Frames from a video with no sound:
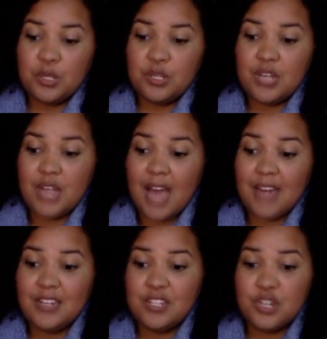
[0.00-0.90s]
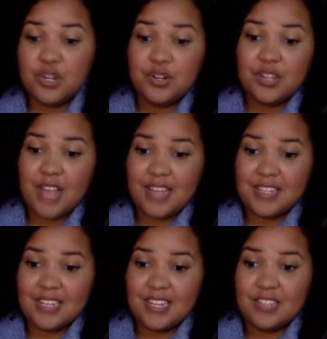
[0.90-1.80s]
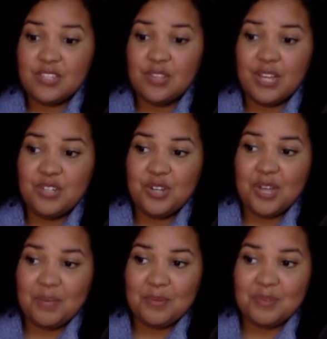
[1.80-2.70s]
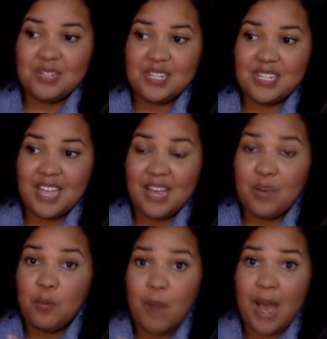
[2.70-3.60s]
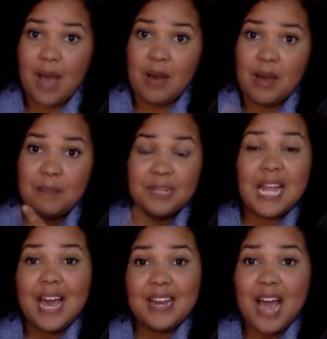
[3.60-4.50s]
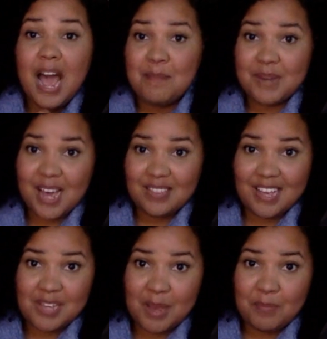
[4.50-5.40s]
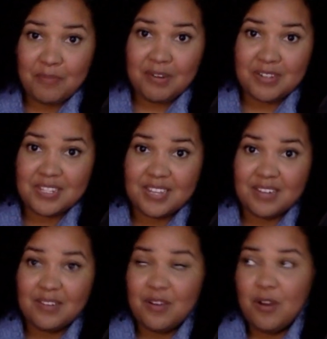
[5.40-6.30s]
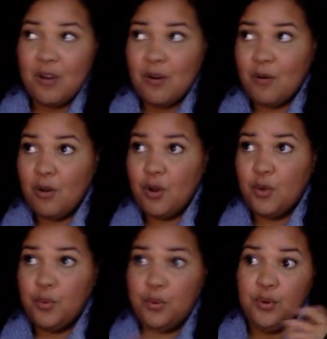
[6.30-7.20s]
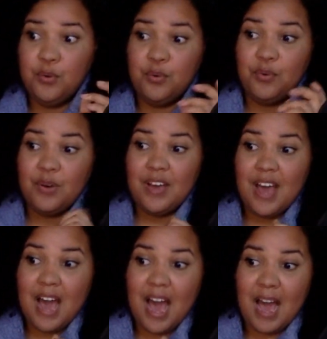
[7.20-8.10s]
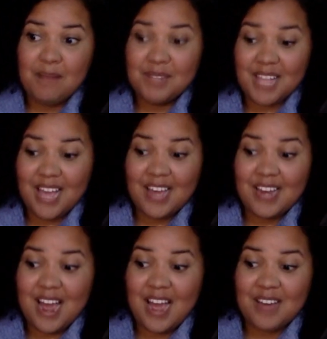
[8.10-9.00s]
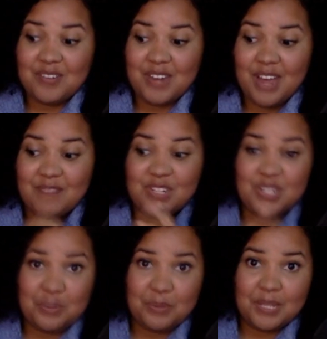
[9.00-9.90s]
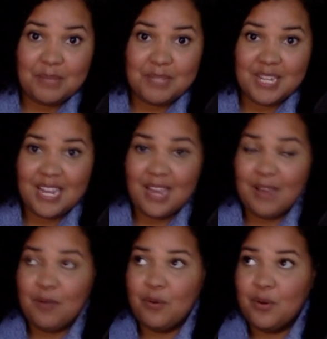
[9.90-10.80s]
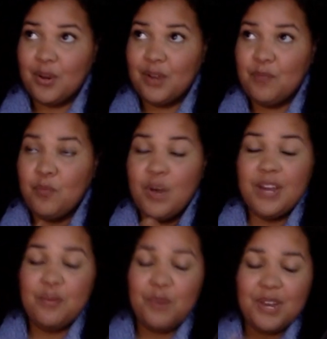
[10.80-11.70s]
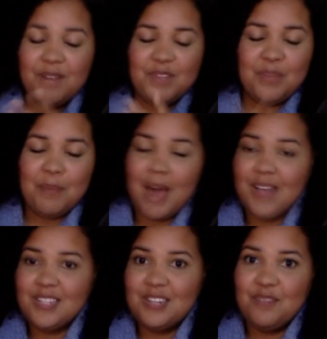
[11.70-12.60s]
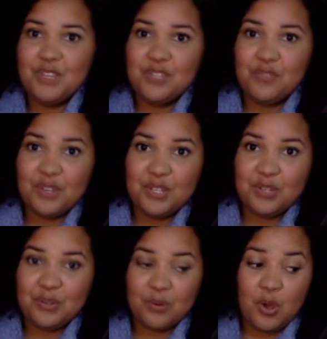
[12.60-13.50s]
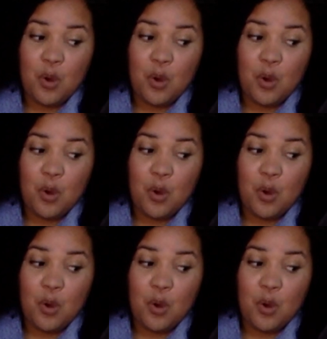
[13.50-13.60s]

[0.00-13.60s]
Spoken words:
not internalizing it, so that you're able to say, wow, I'm glad I'm not that type of person, or whew, I'm glad I don't have to deal with them today, or whatever the positive is for you.